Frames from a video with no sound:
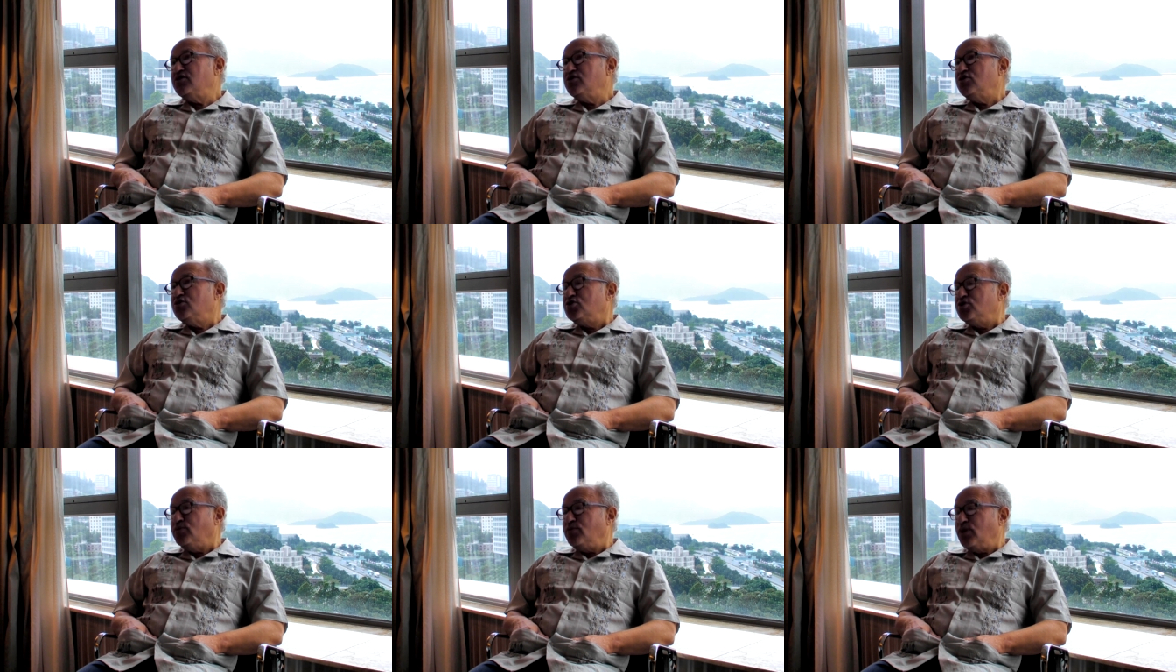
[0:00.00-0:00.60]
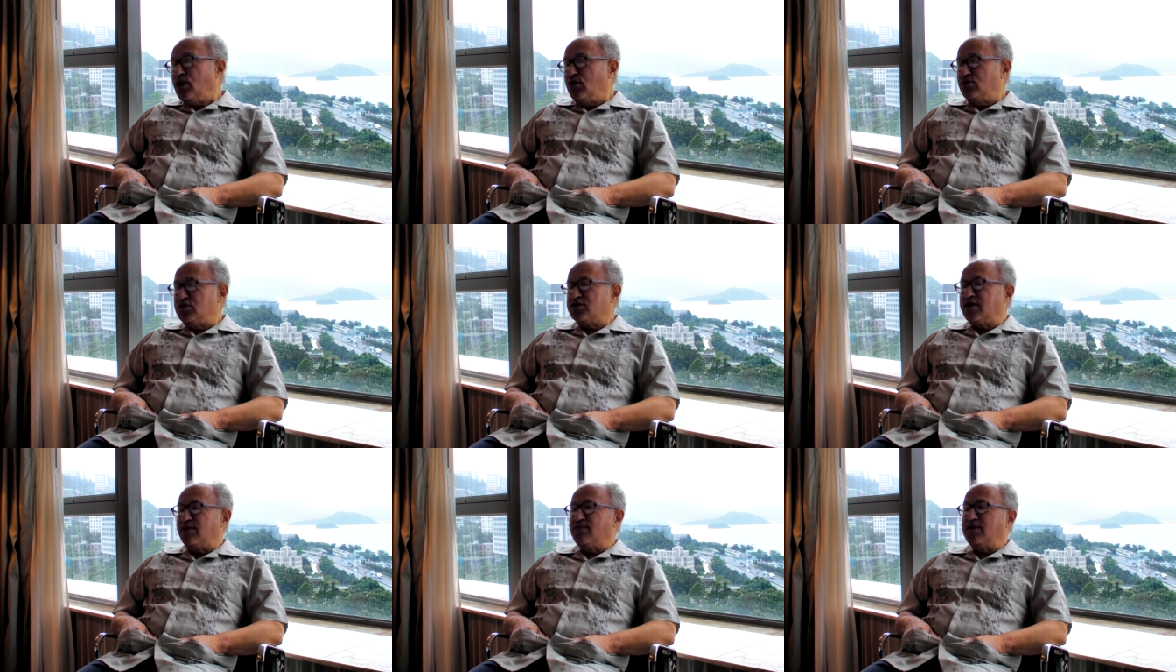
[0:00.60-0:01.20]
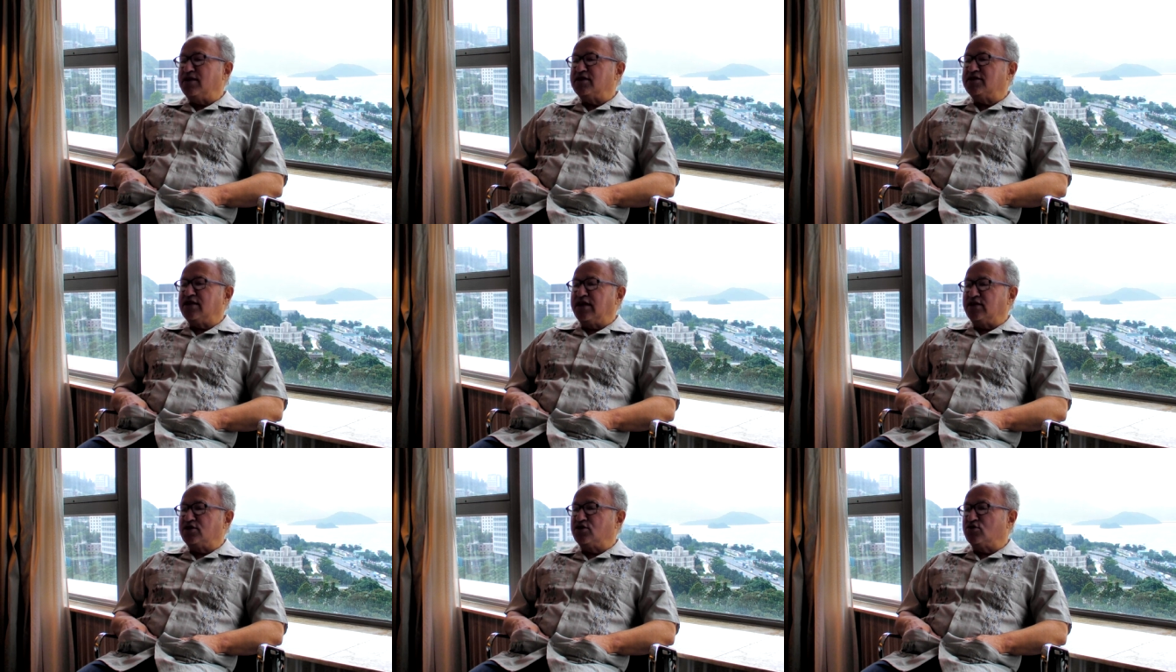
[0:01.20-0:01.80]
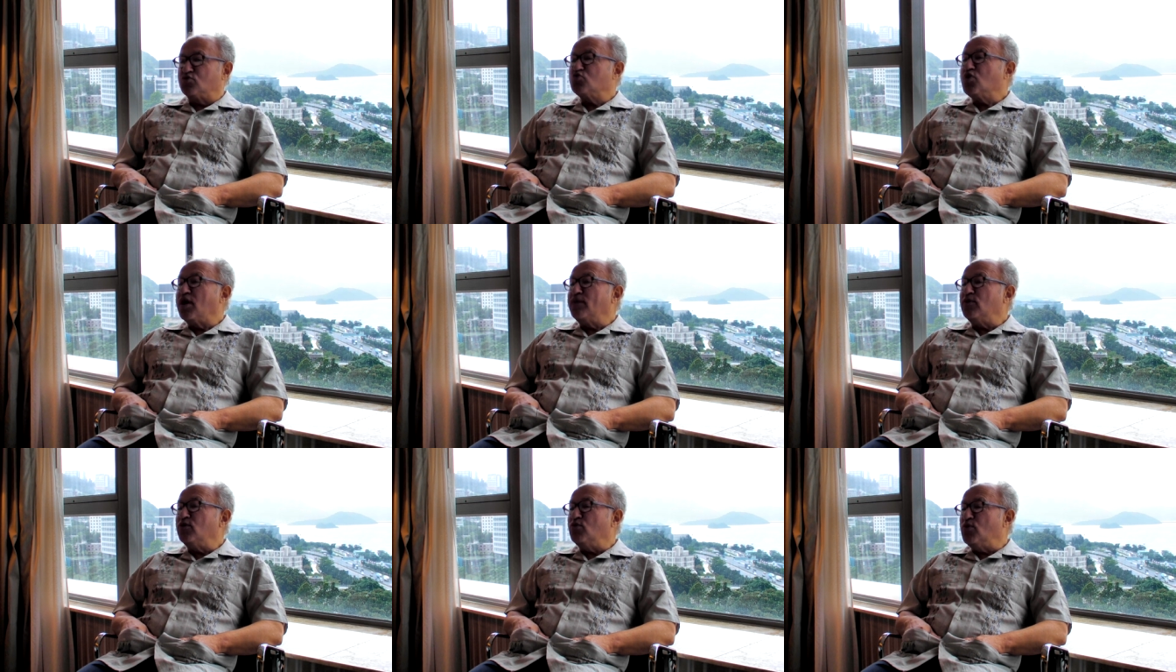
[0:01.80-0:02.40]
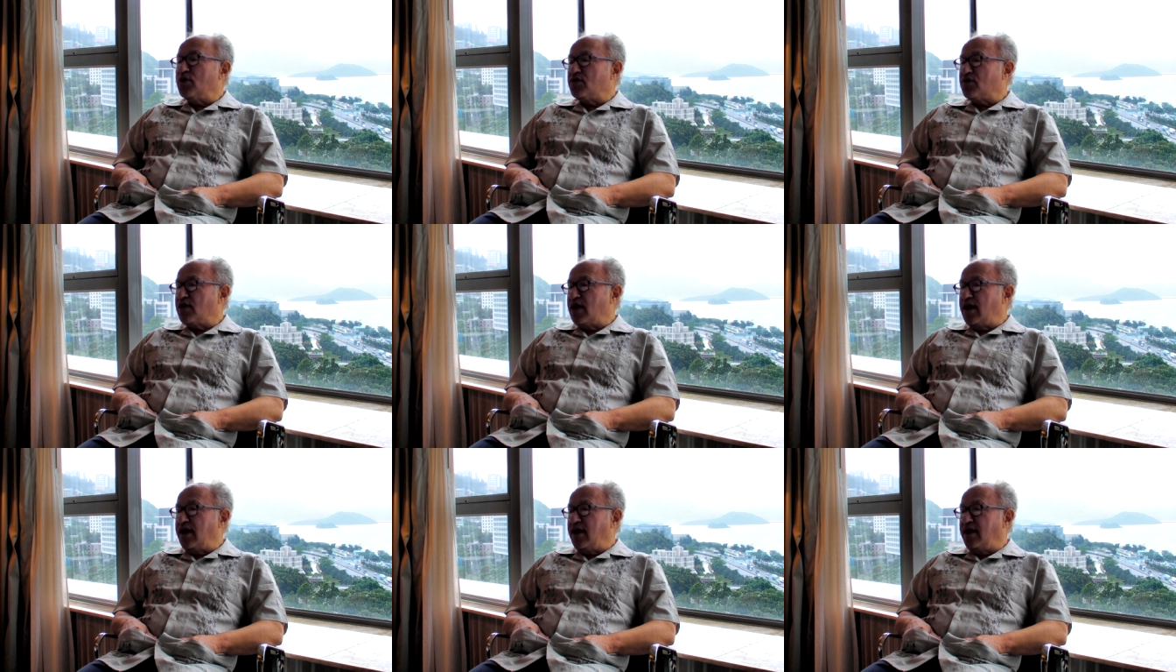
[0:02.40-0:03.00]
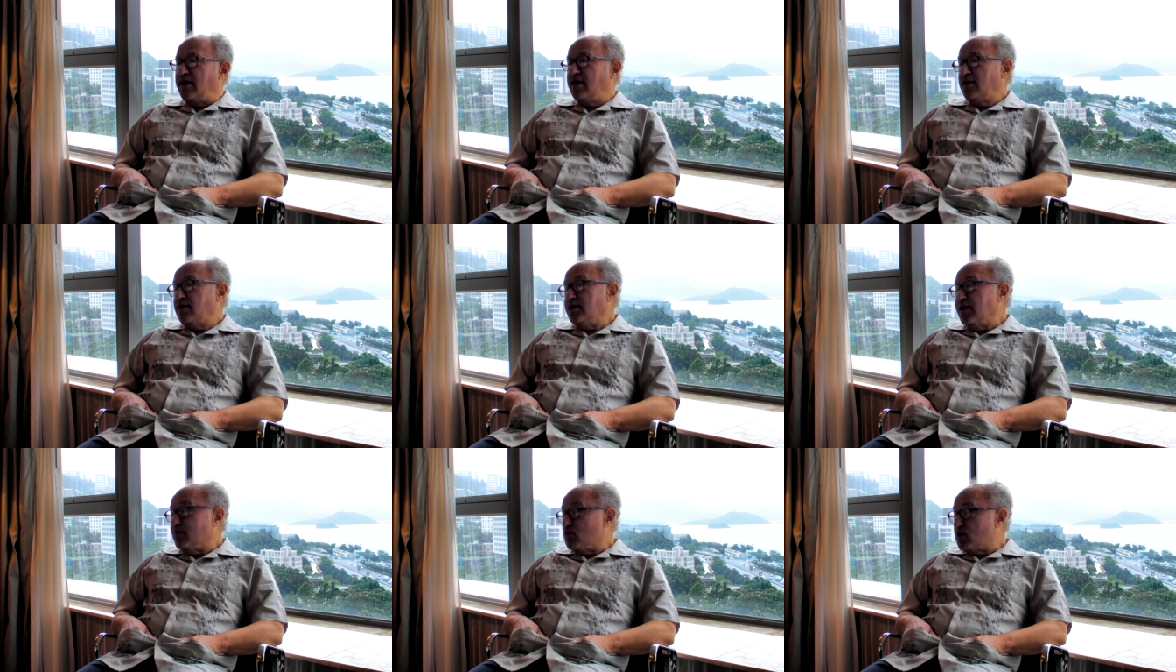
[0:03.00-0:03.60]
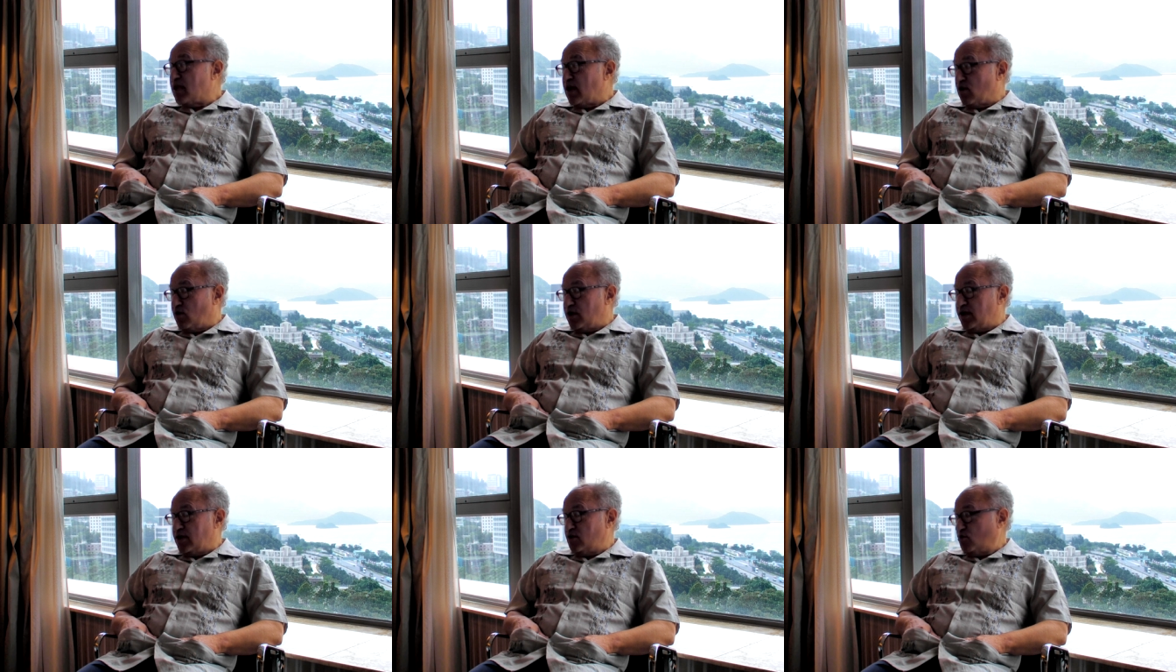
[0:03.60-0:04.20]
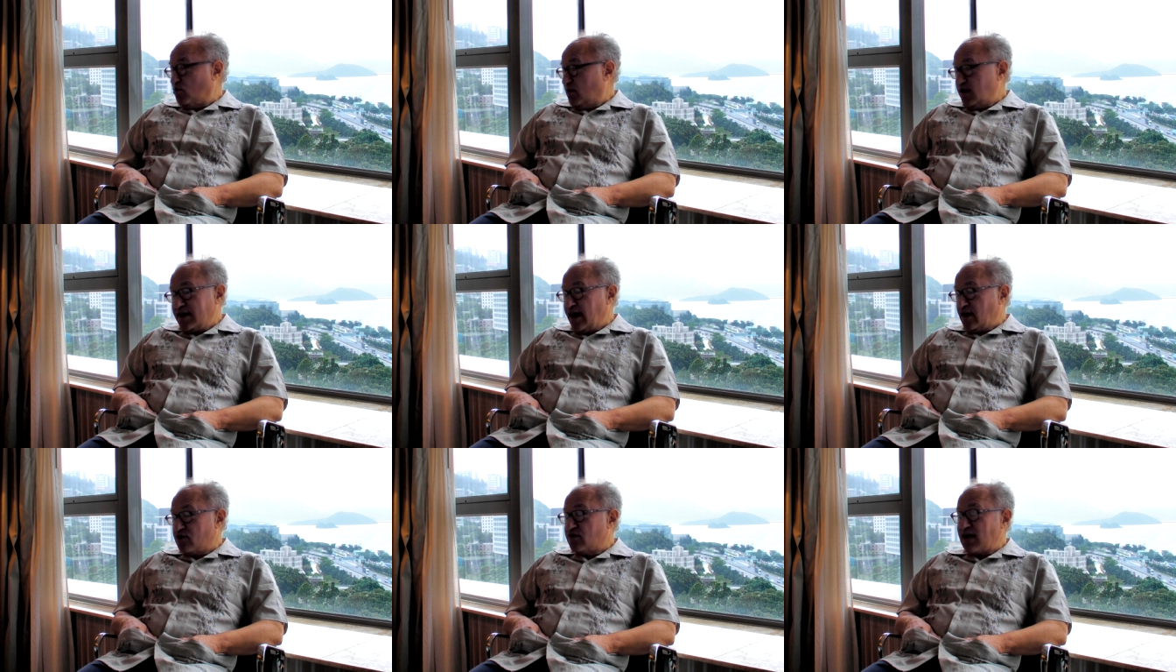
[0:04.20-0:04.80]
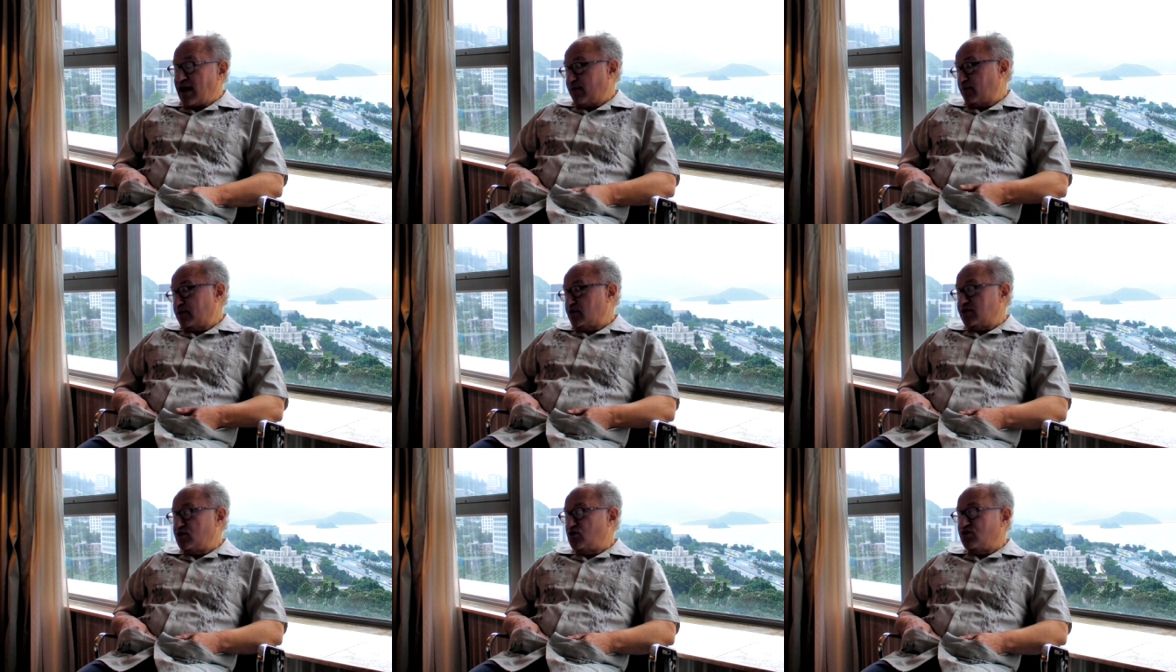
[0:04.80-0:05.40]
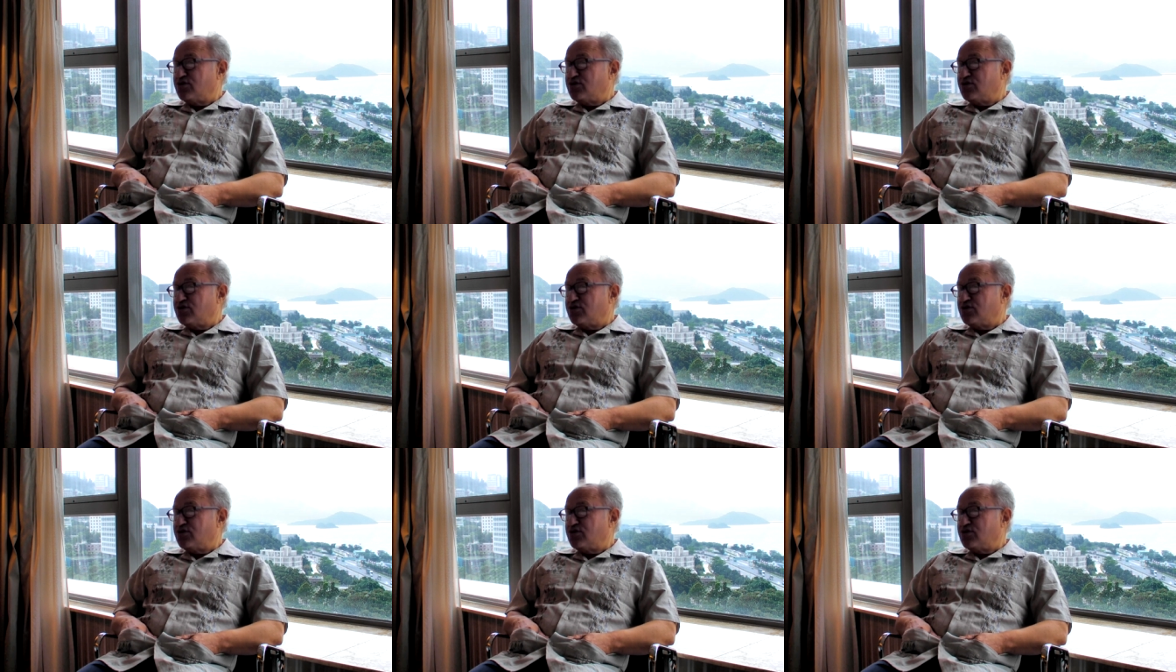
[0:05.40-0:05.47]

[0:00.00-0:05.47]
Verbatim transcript: suppose somebody says the trouble with a libertarian or an anarcho-capitalist